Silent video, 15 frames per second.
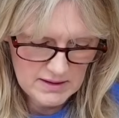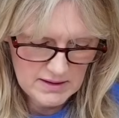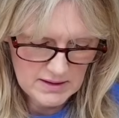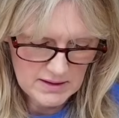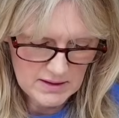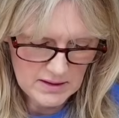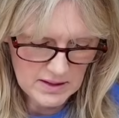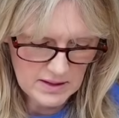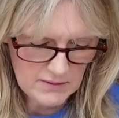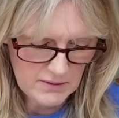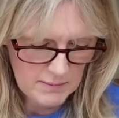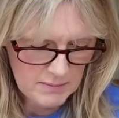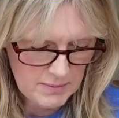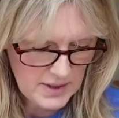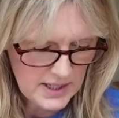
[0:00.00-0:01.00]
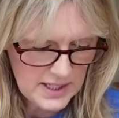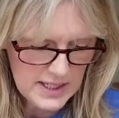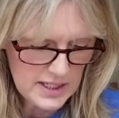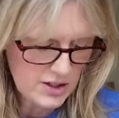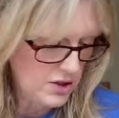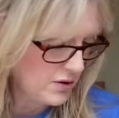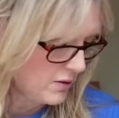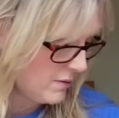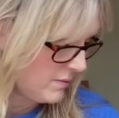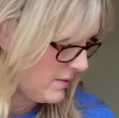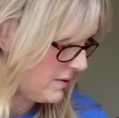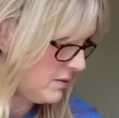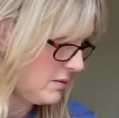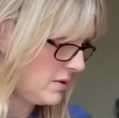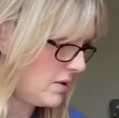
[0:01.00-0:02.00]
It's kind of a bleach or...
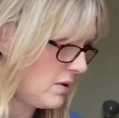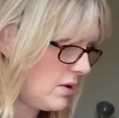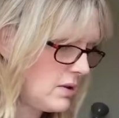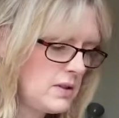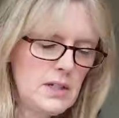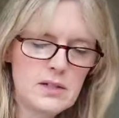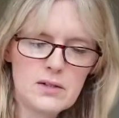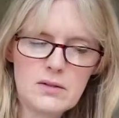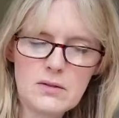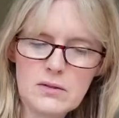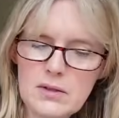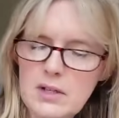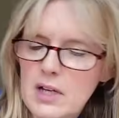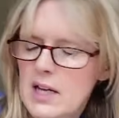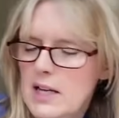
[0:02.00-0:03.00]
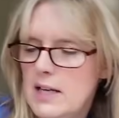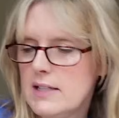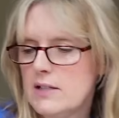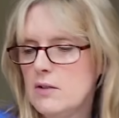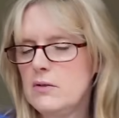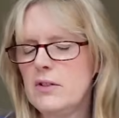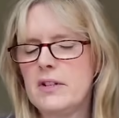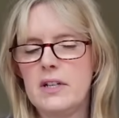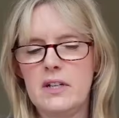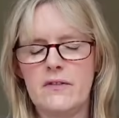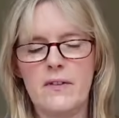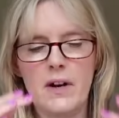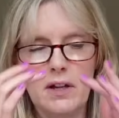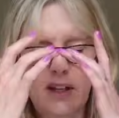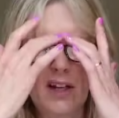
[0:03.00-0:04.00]
Oh, God, let's not, let's not look any
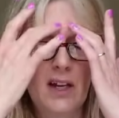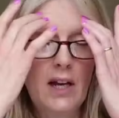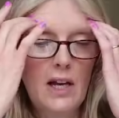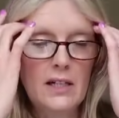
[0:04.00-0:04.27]
further.